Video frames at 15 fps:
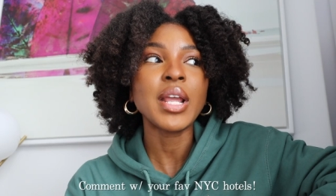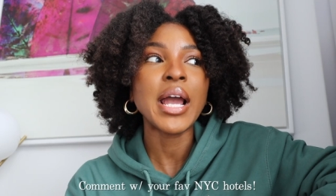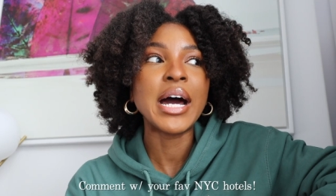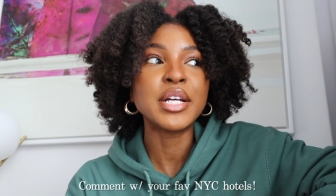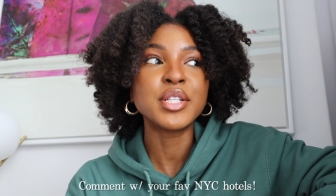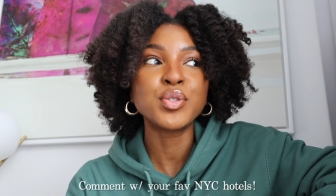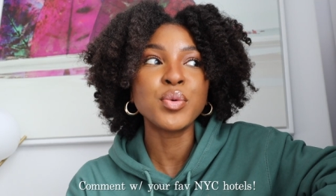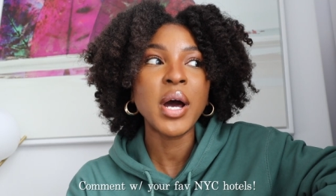
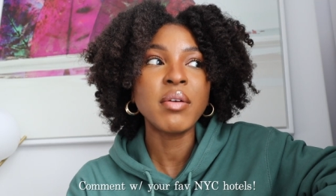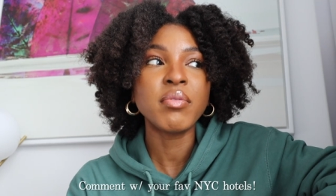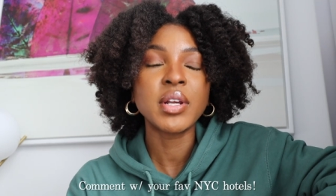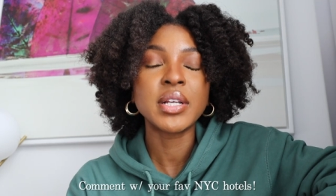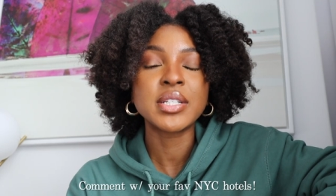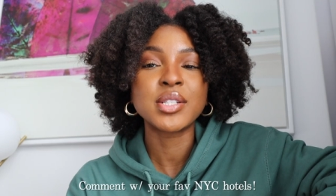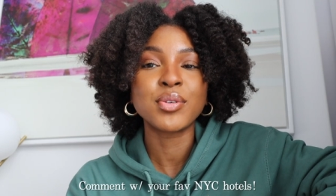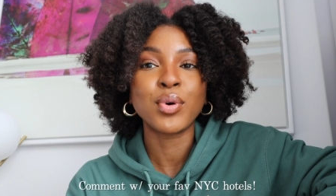I do have a
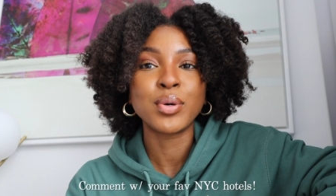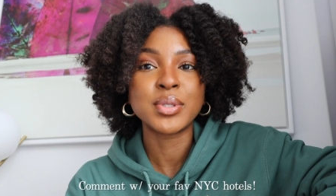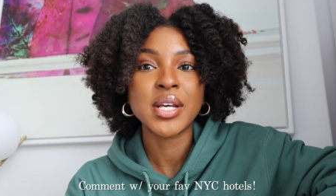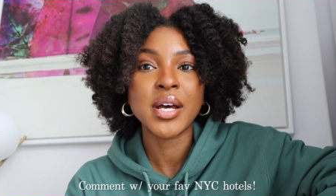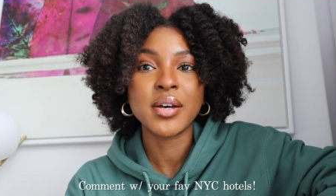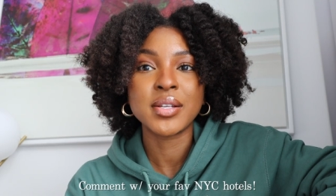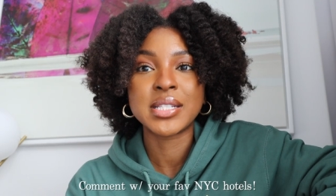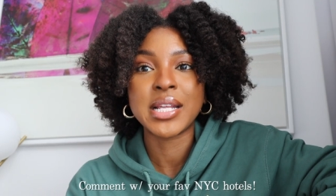list of
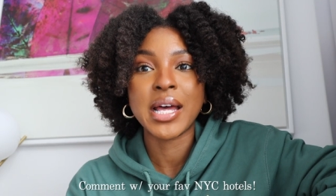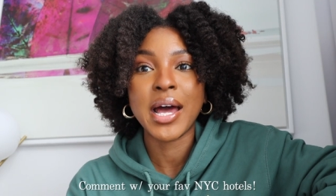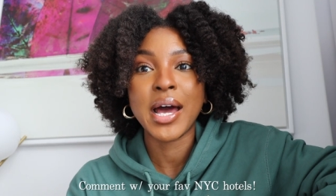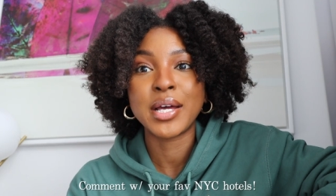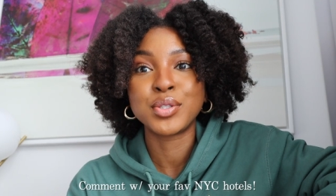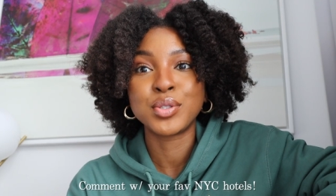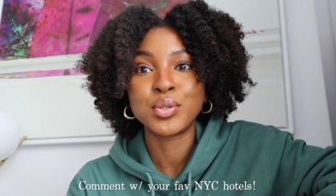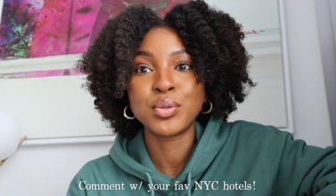hotels that
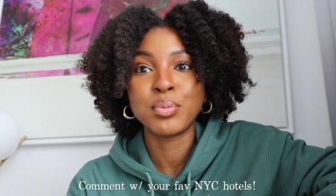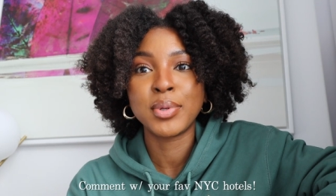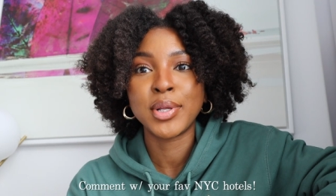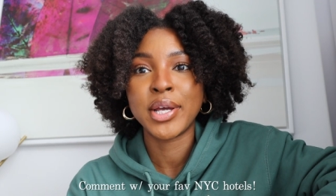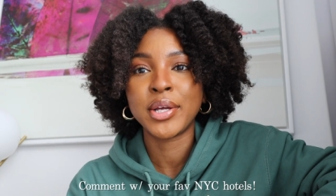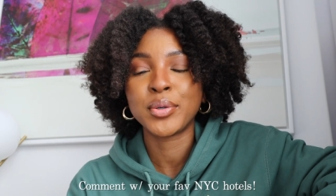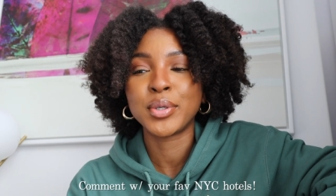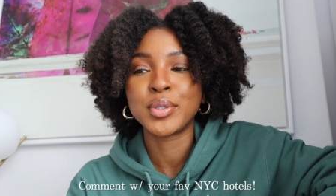I do
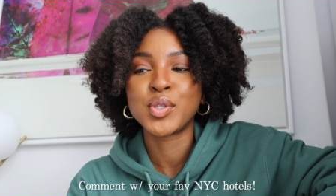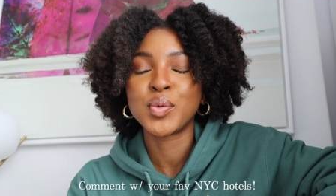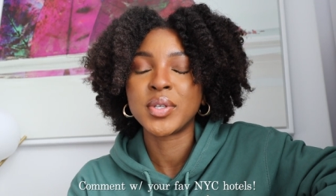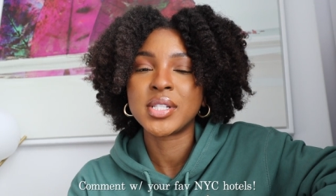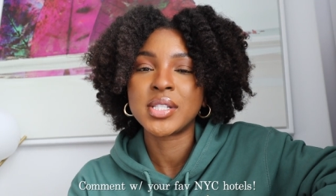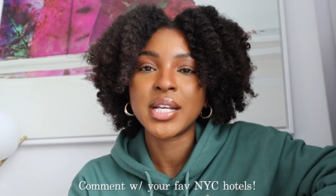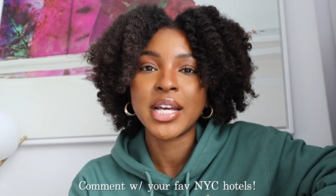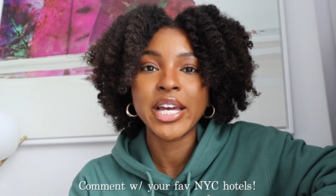plan on doing
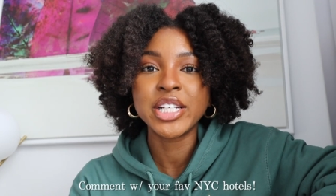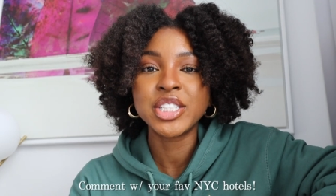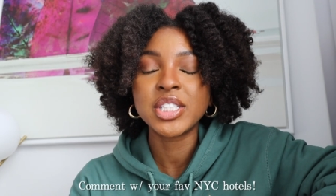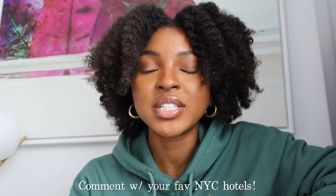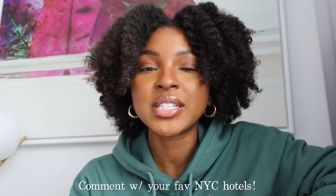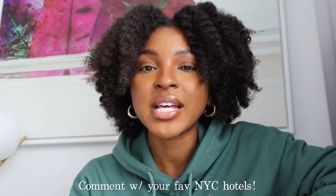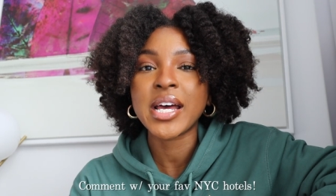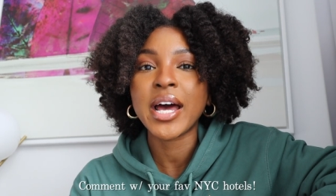
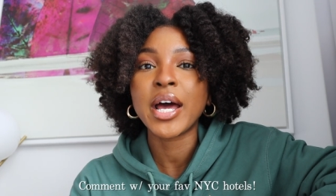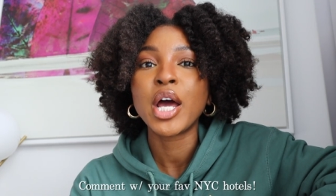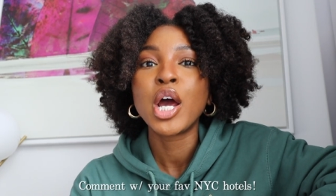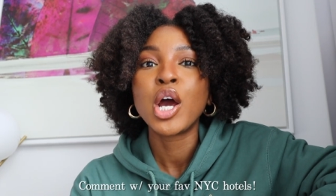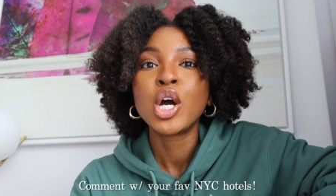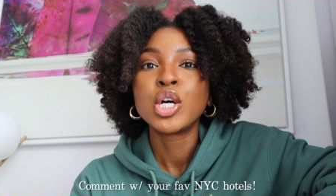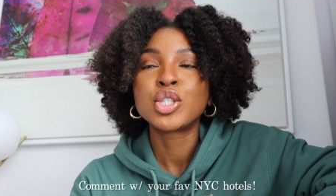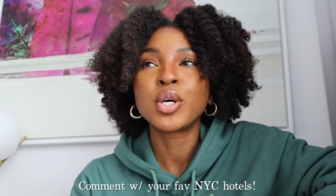staycations at.
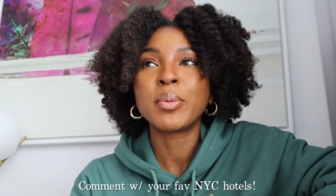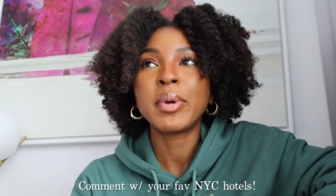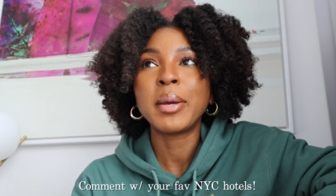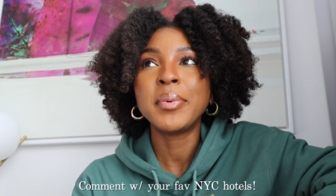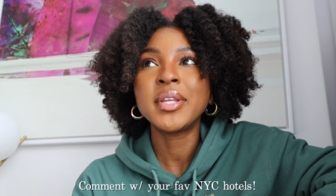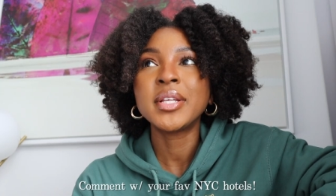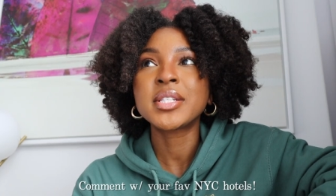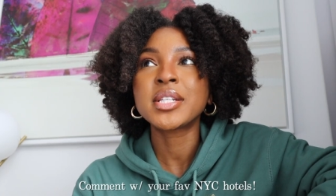So
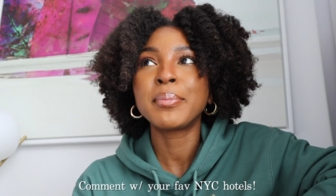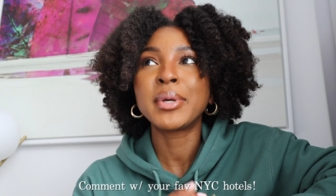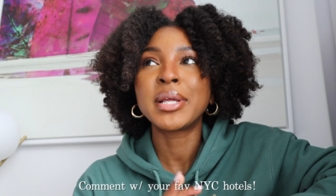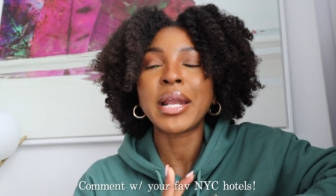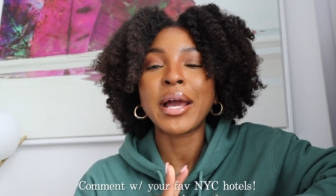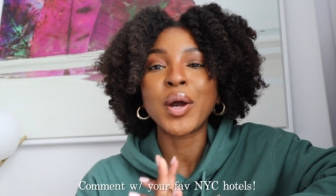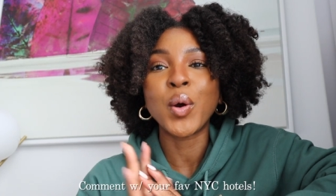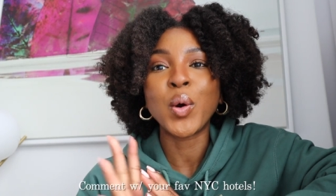maybe this could be
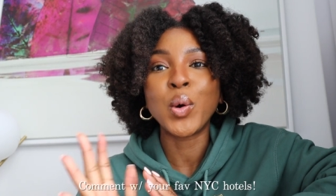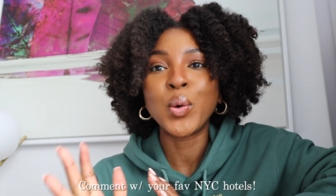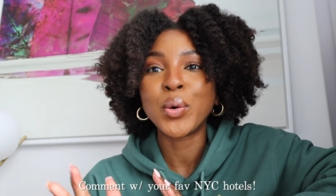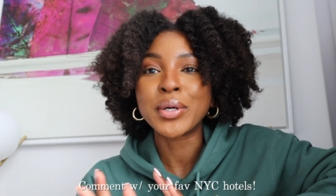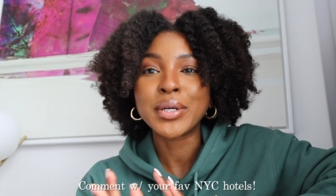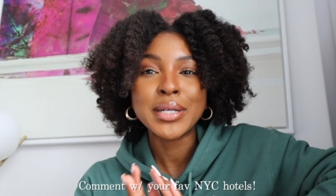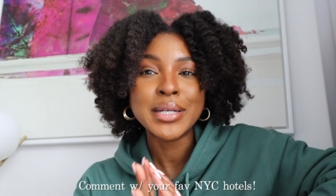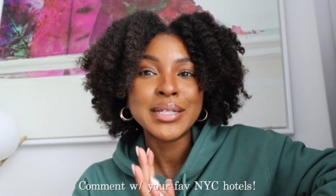like a
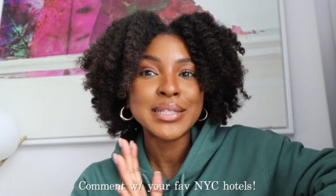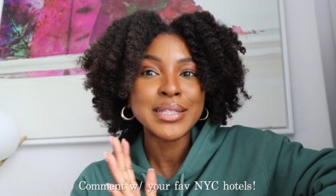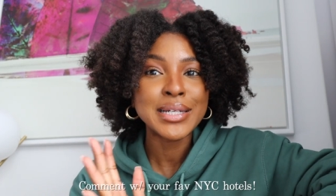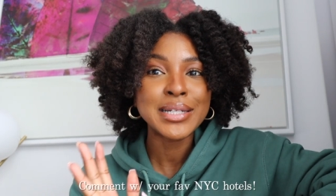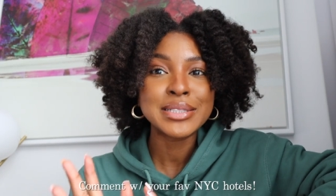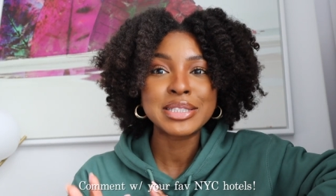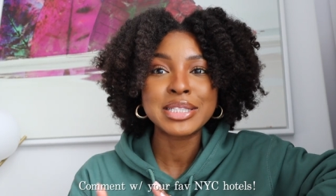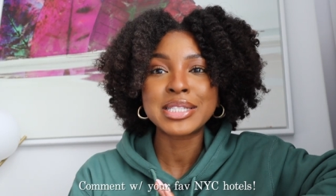quarterly
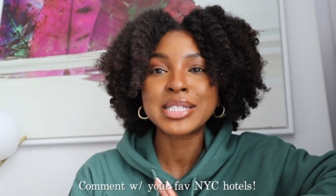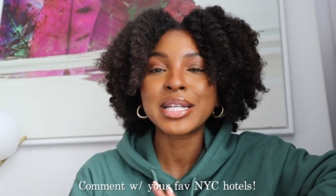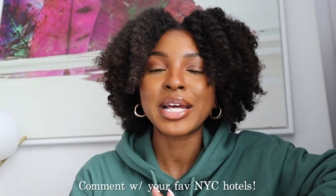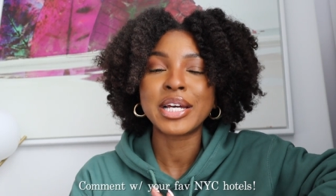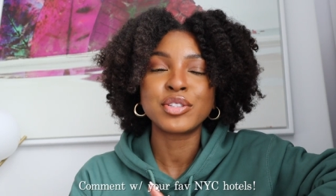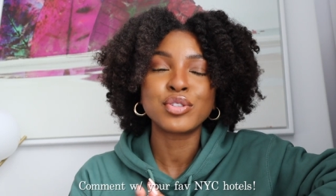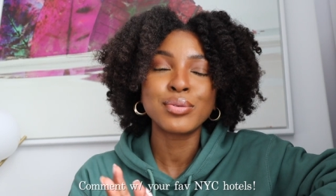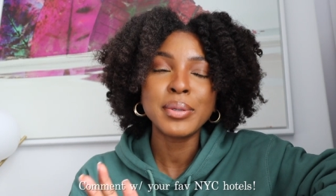thing just to
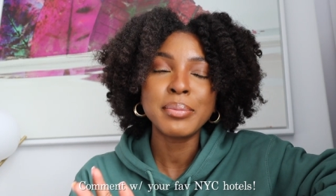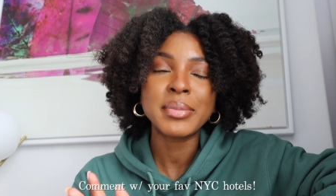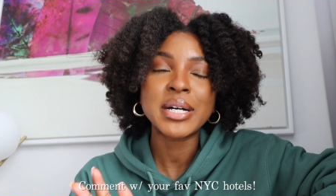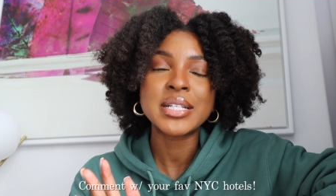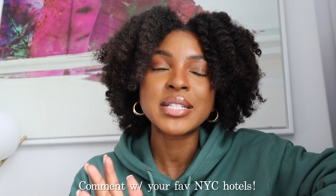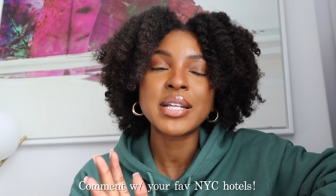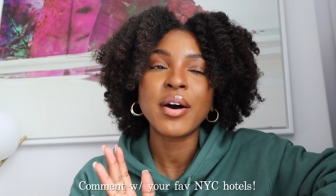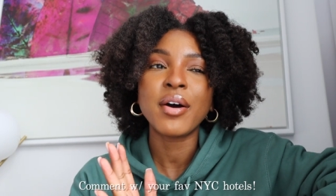like treat
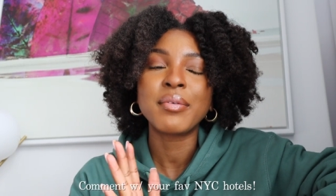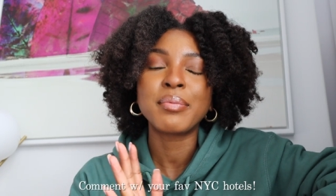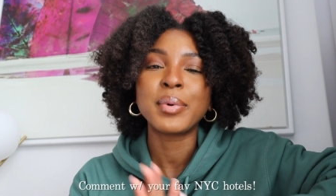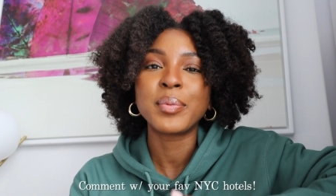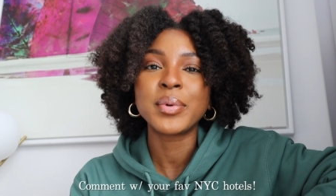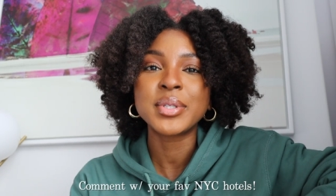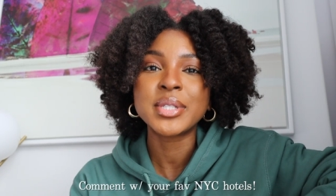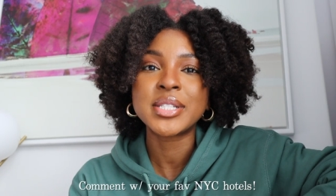myself, but
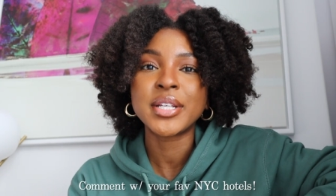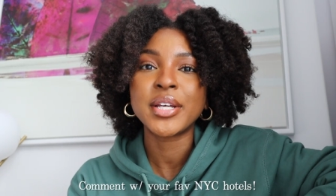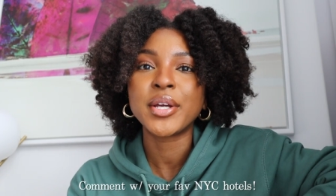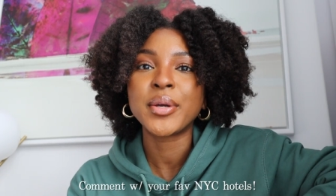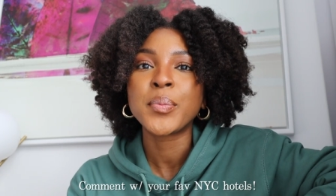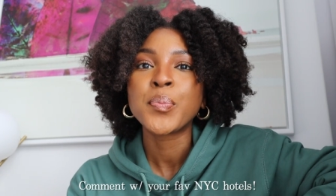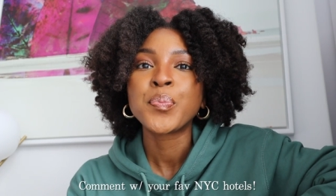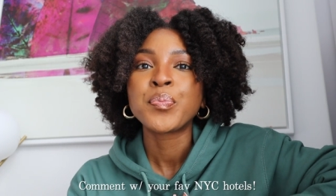we'll see.